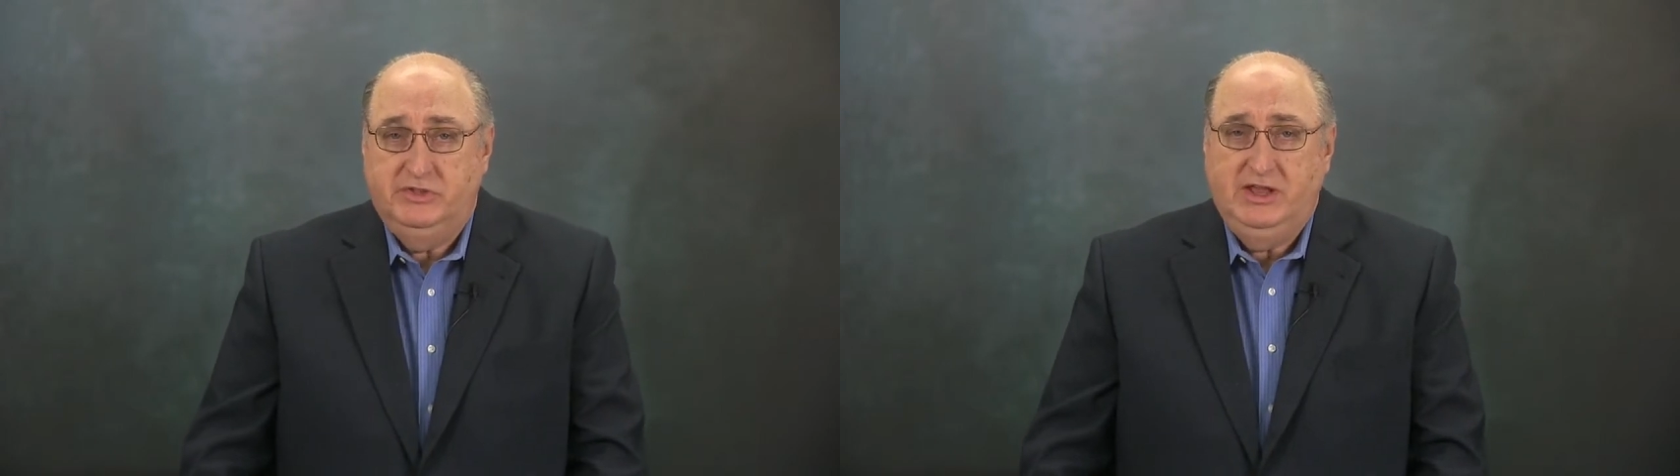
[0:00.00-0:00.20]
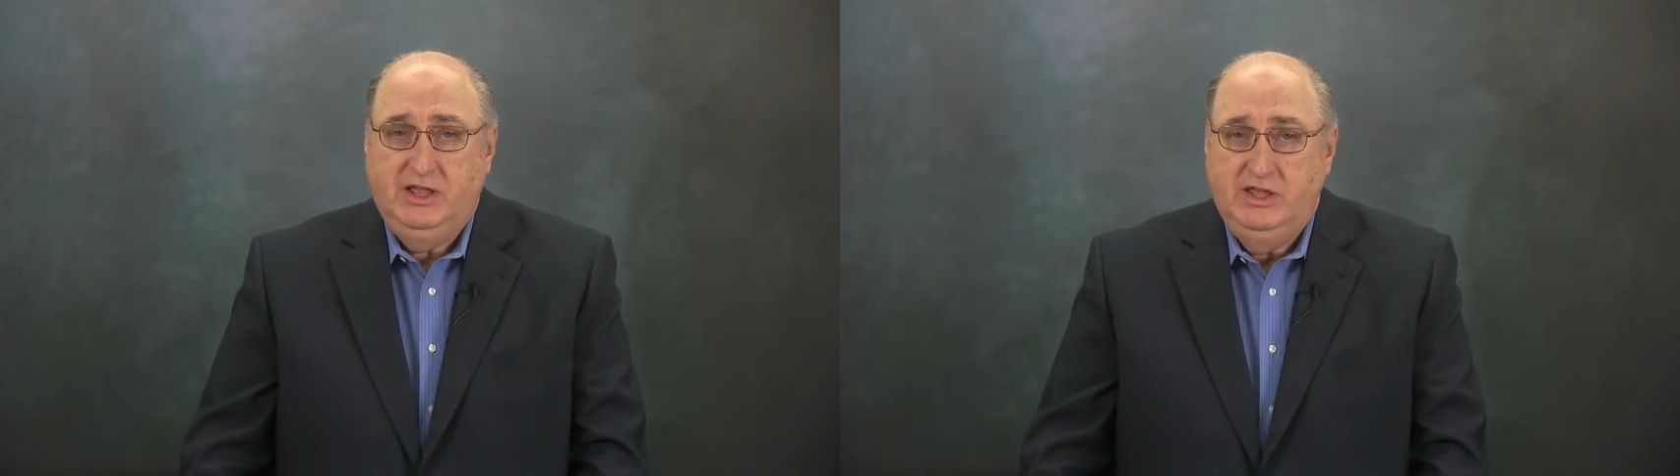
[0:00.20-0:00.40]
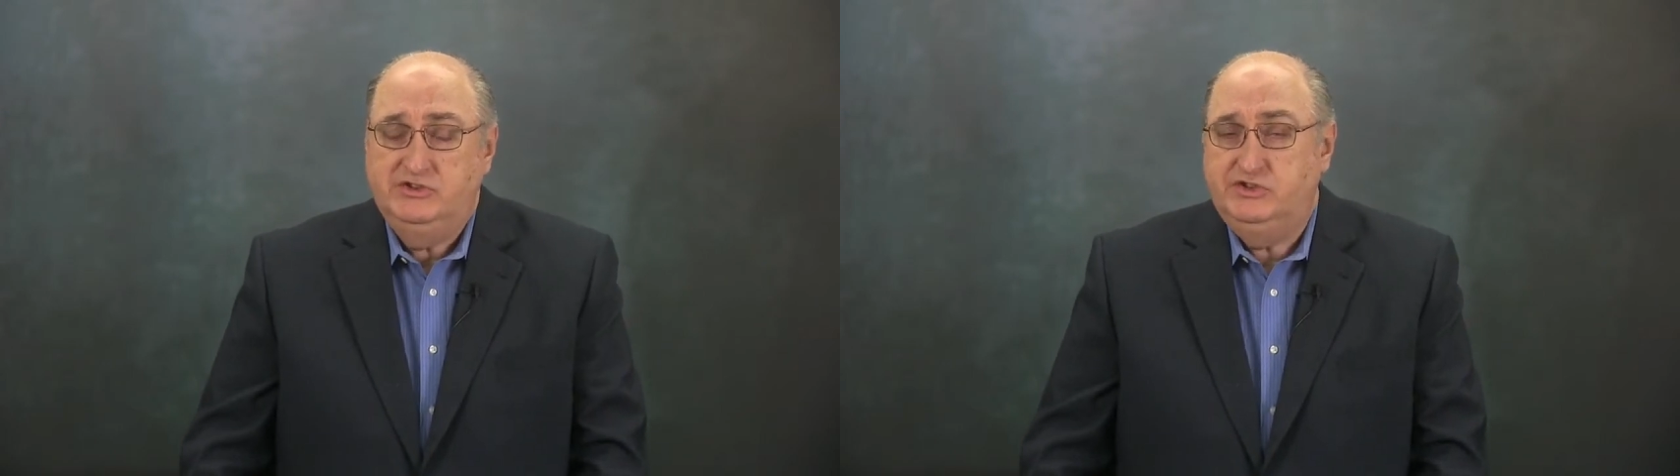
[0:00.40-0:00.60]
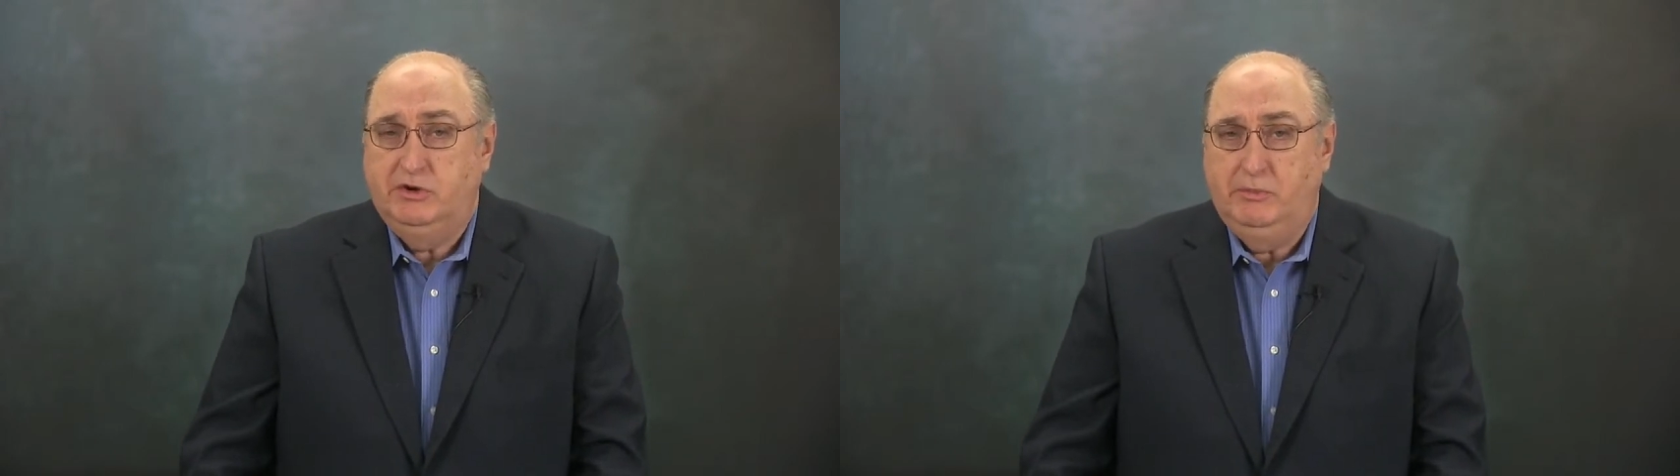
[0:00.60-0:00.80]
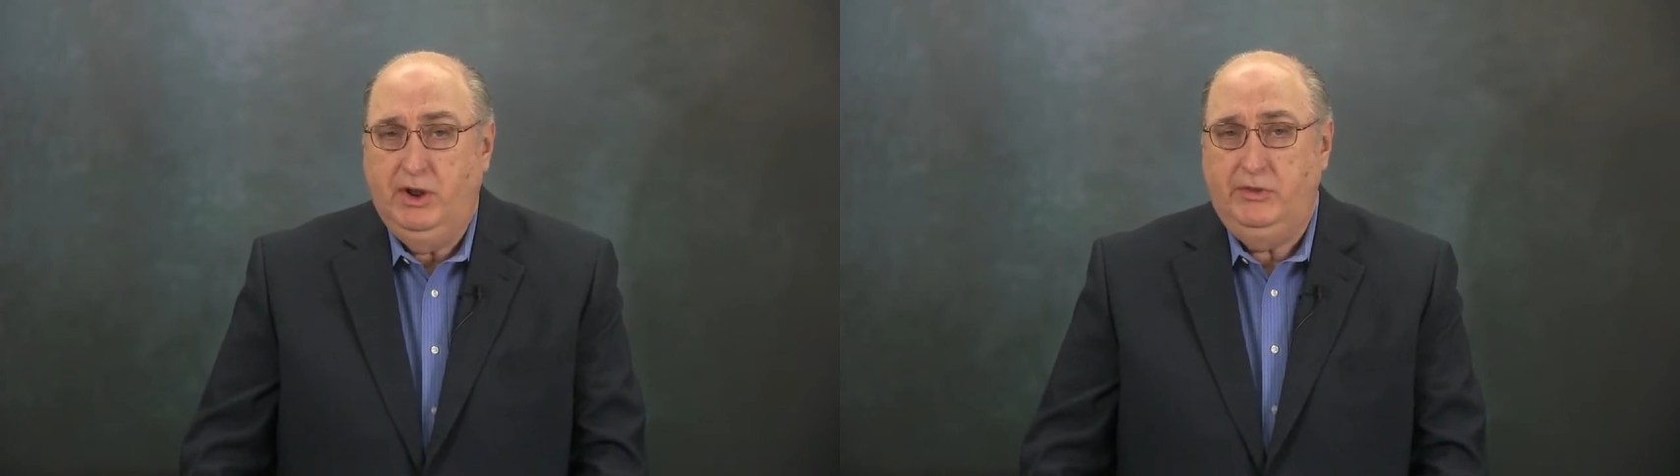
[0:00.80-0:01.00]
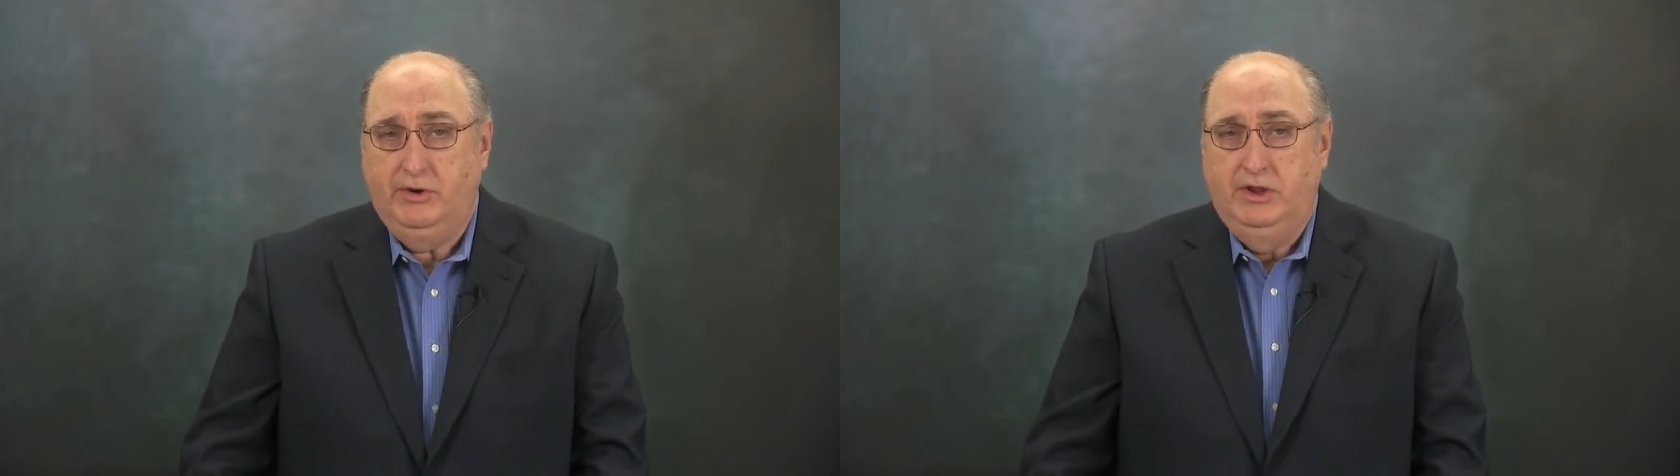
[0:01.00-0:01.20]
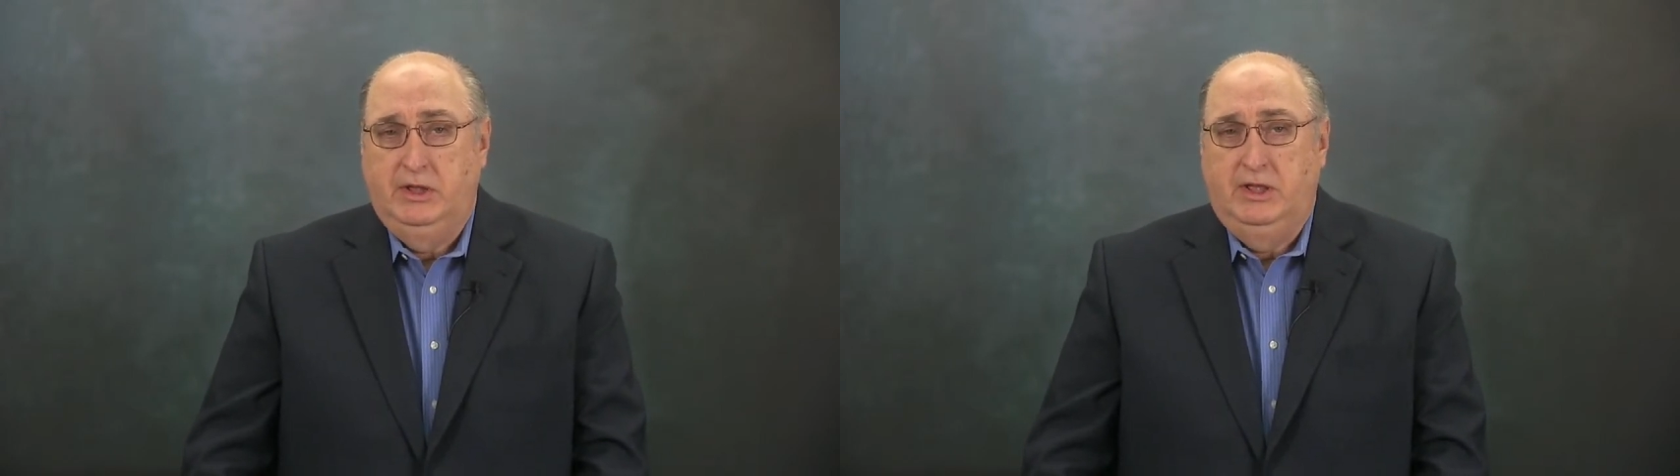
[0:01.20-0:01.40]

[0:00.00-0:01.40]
that he is their brother.